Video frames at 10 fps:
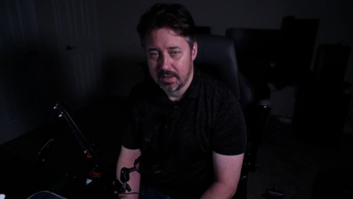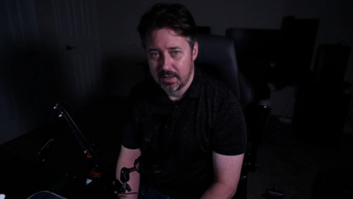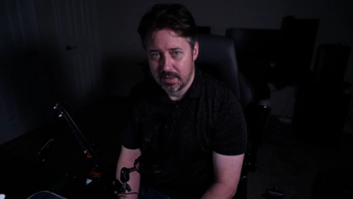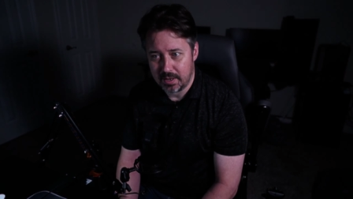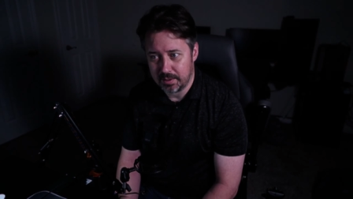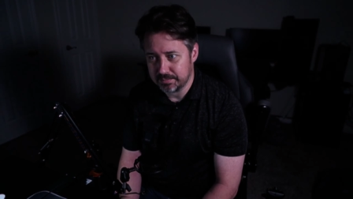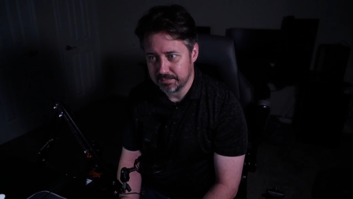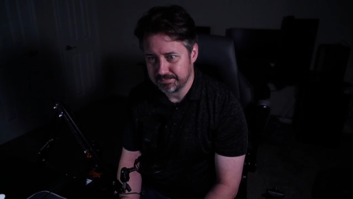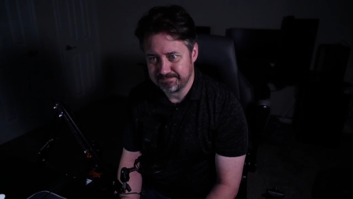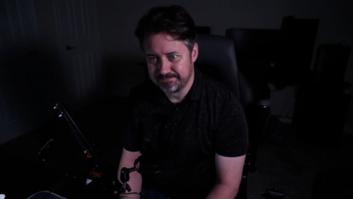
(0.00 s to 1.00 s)
An
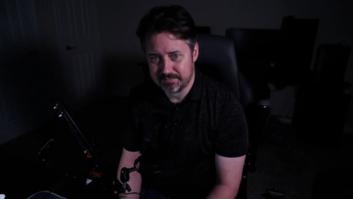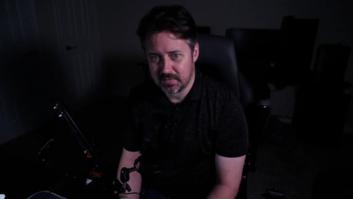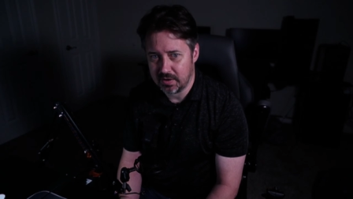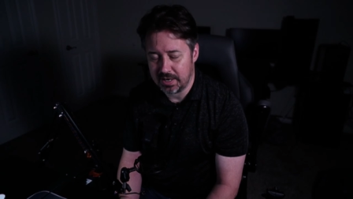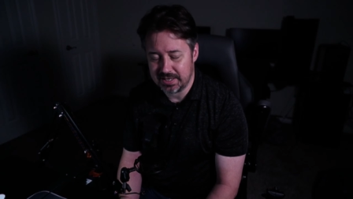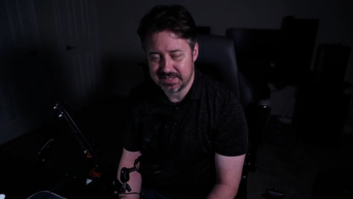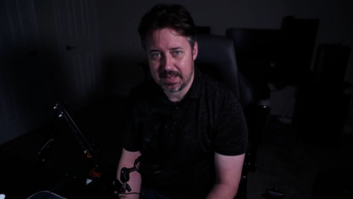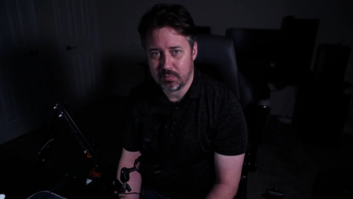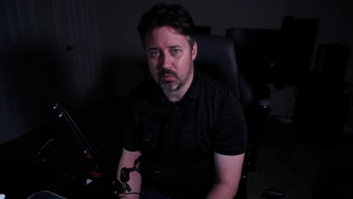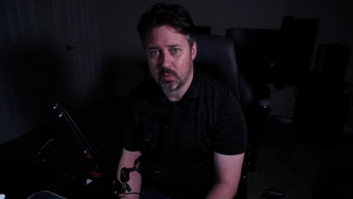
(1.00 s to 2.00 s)

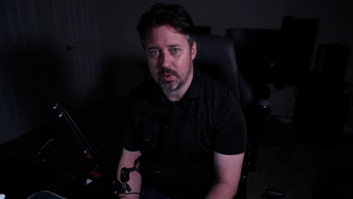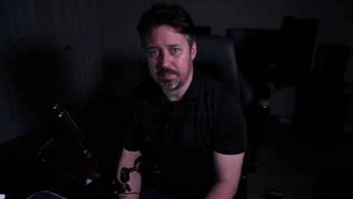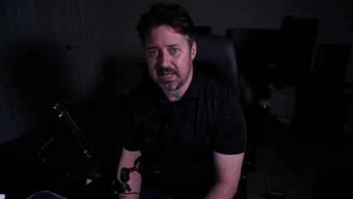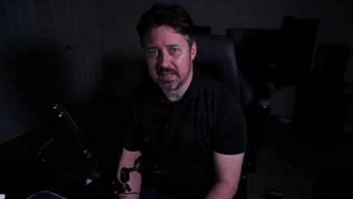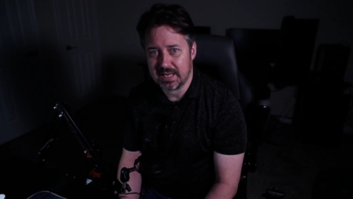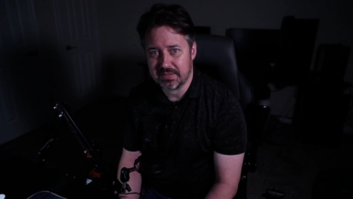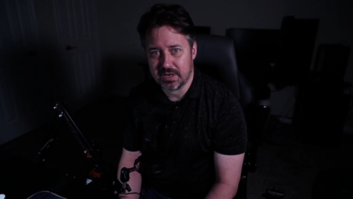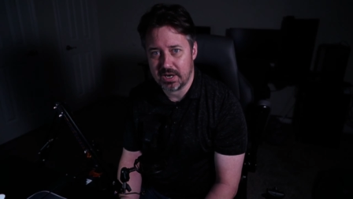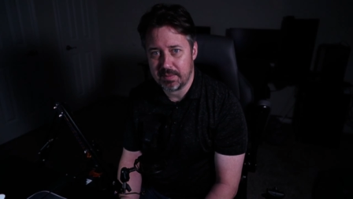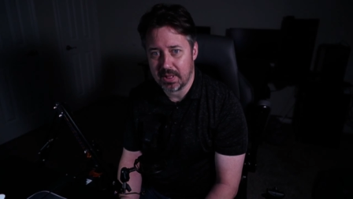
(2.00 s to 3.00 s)
example would be like the
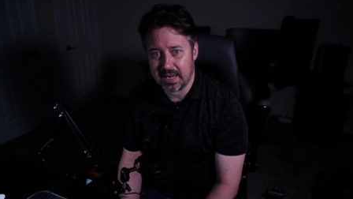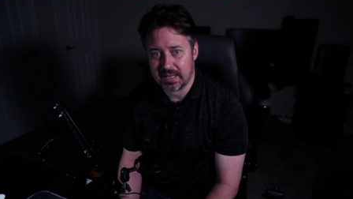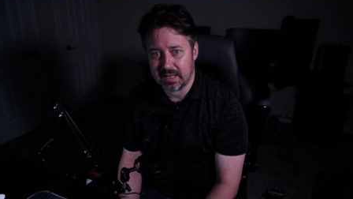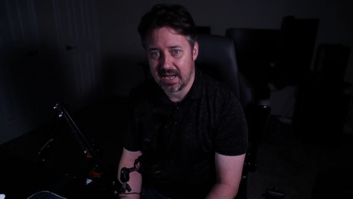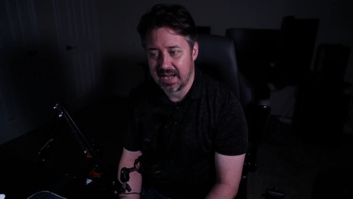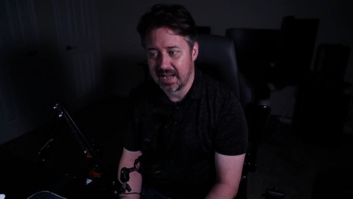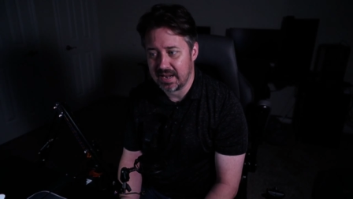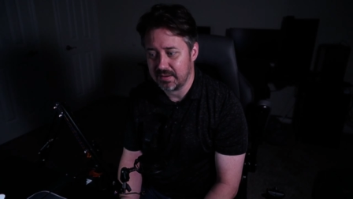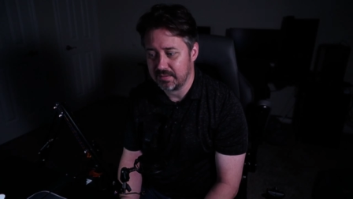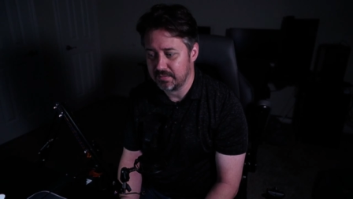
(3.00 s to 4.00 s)
Cuddy Black.
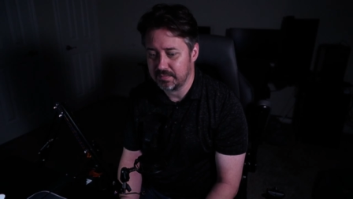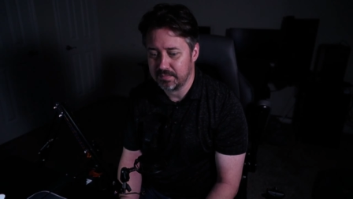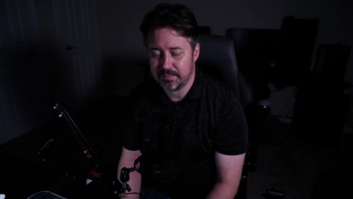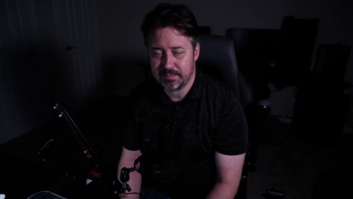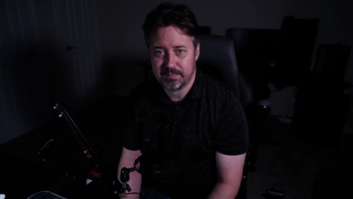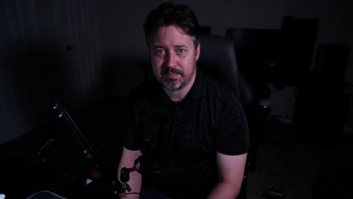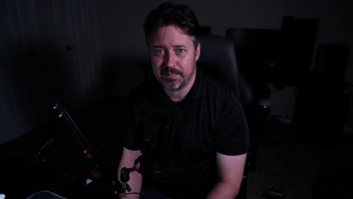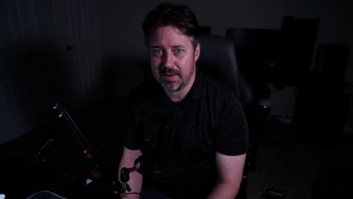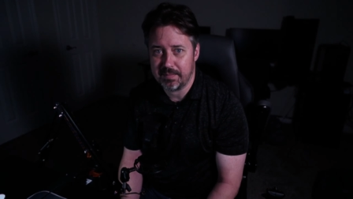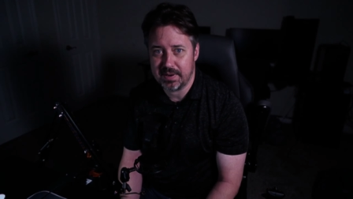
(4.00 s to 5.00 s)
I
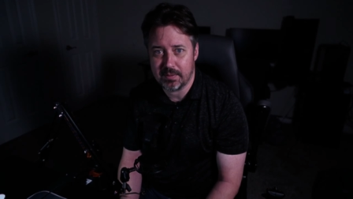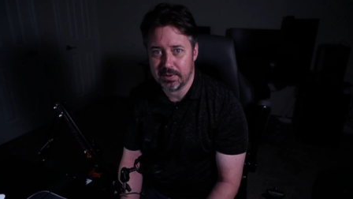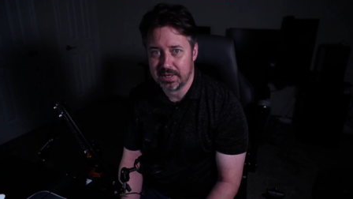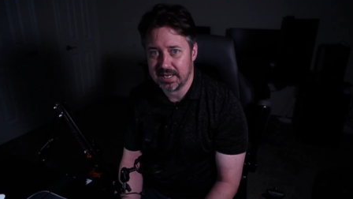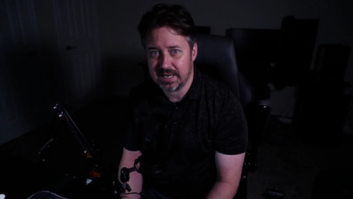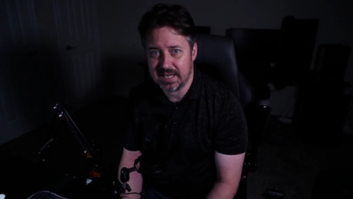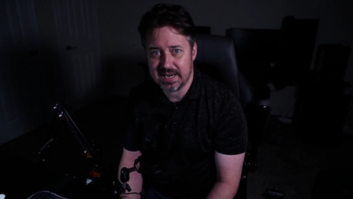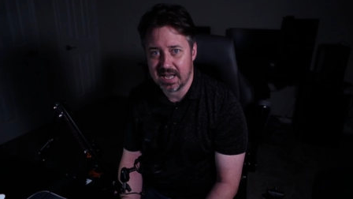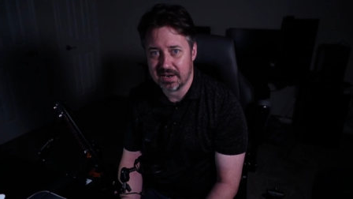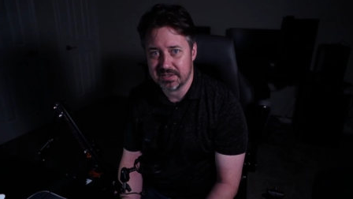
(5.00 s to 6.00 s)
have been able to get in and
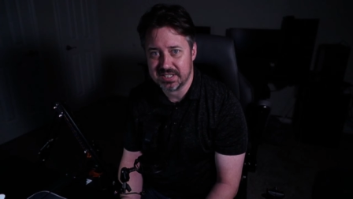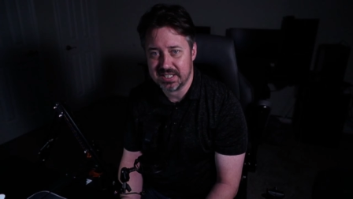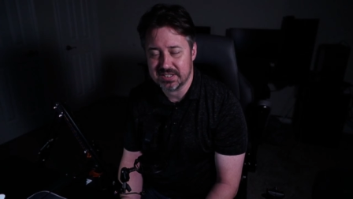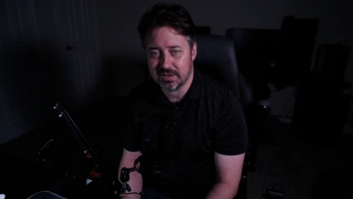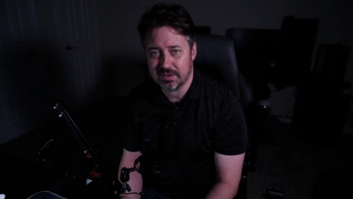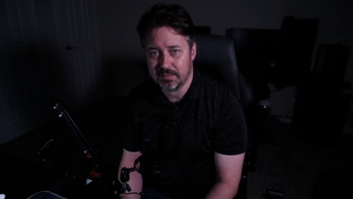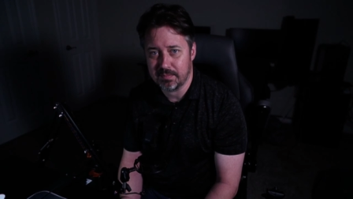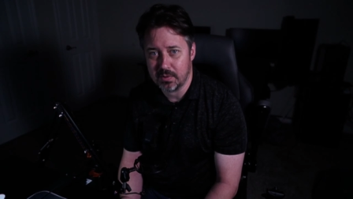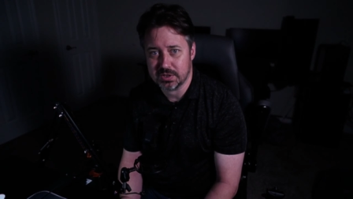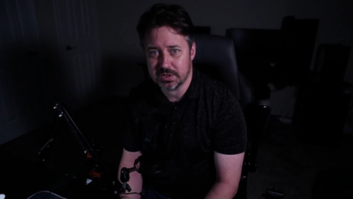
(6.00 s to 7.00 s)
out of the seats on
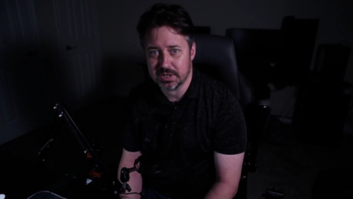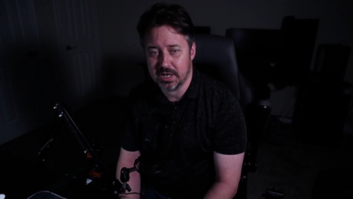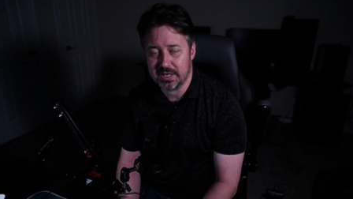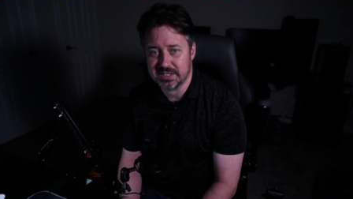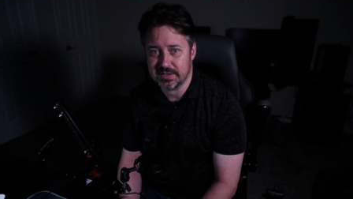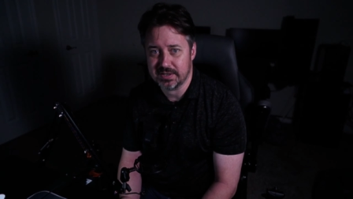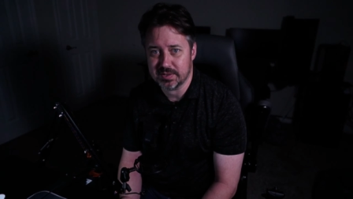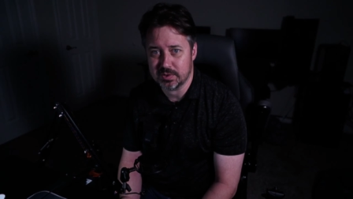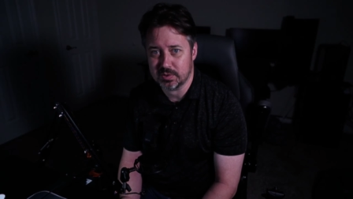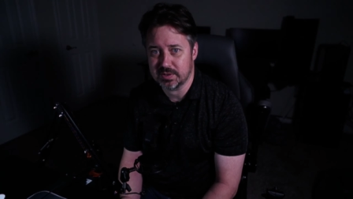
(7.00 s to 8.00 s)
most of the Cutty series,
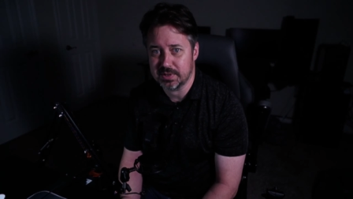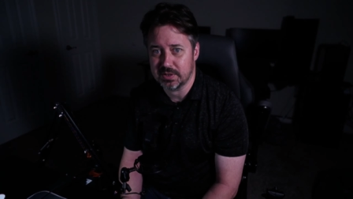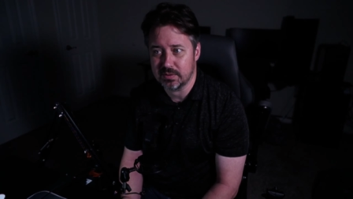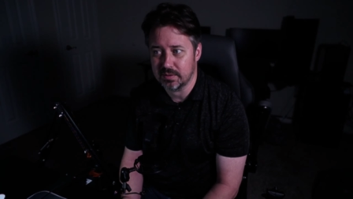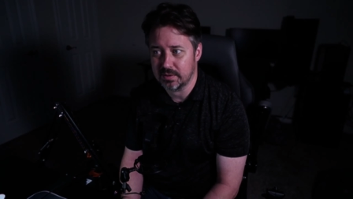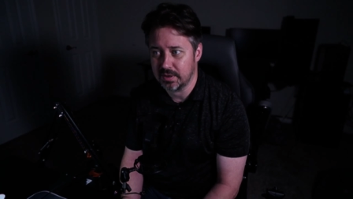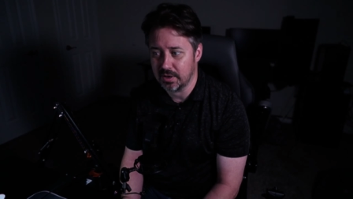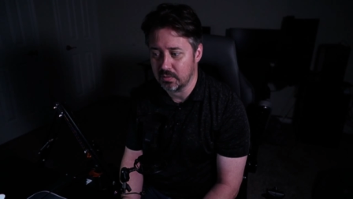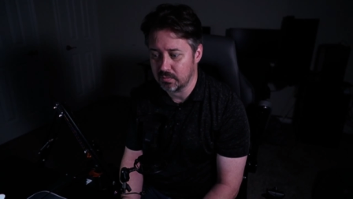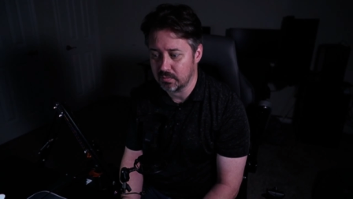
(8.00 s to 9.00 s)
which has been, you
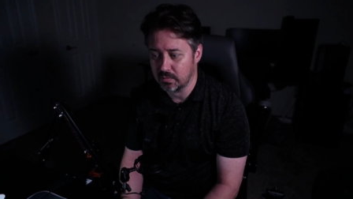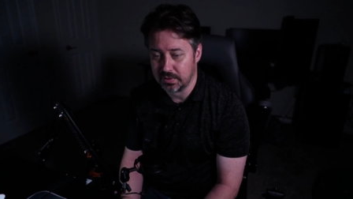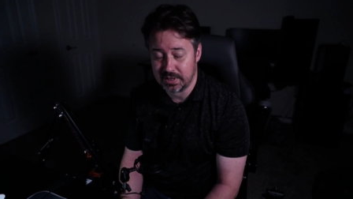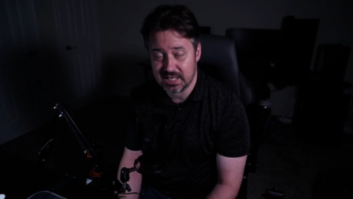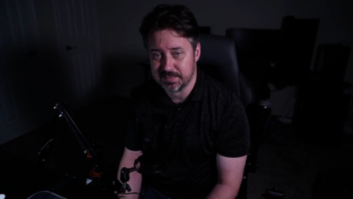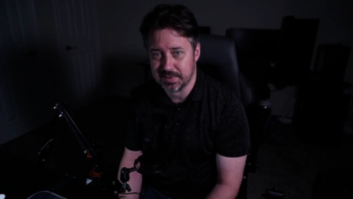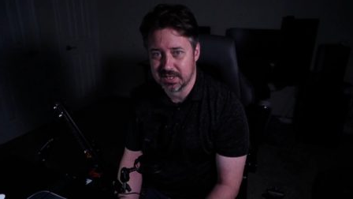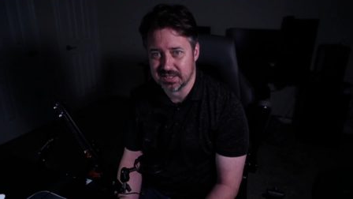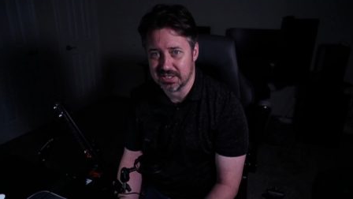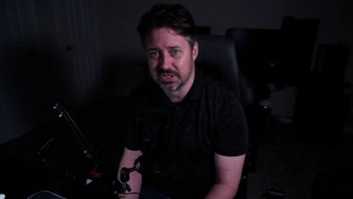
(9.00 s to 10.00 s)
know, really nice because
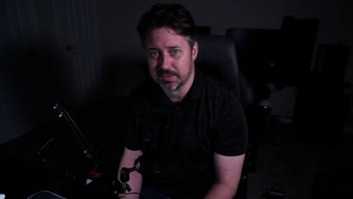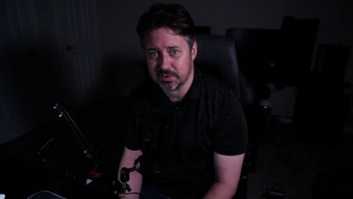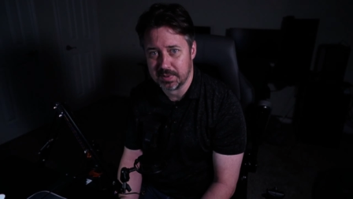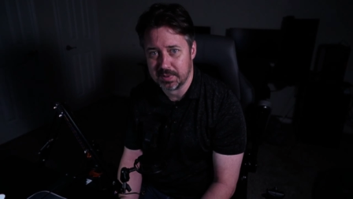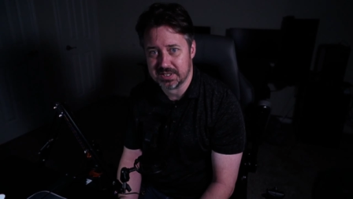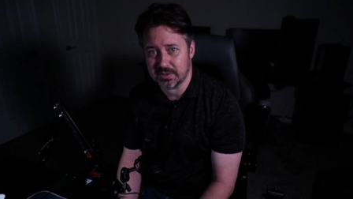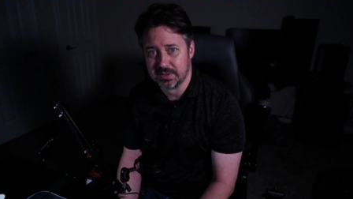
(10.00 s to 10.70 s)
that ship was basically